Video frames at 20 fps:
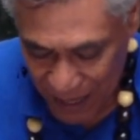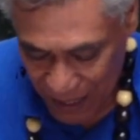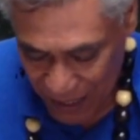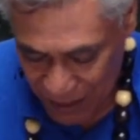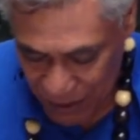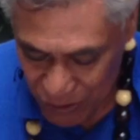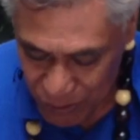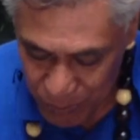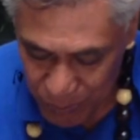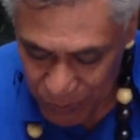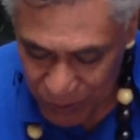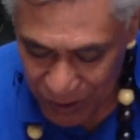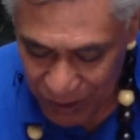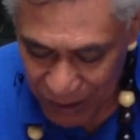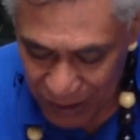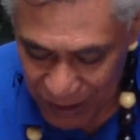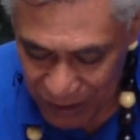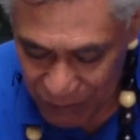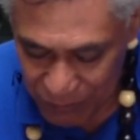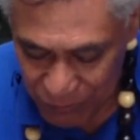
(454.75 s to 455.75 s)
and you put a
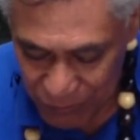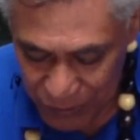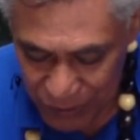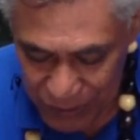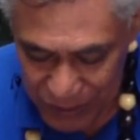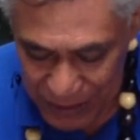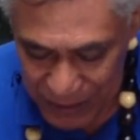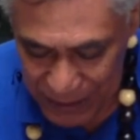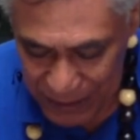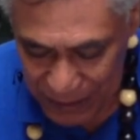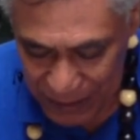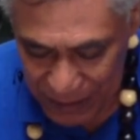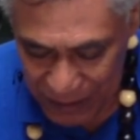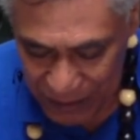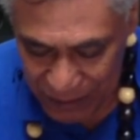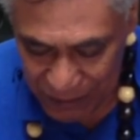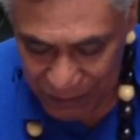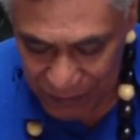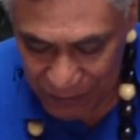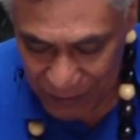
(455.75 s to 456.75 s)
lot of ferns in
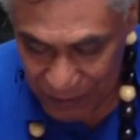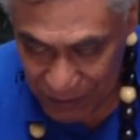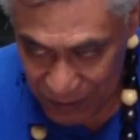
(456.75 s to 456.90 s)
here,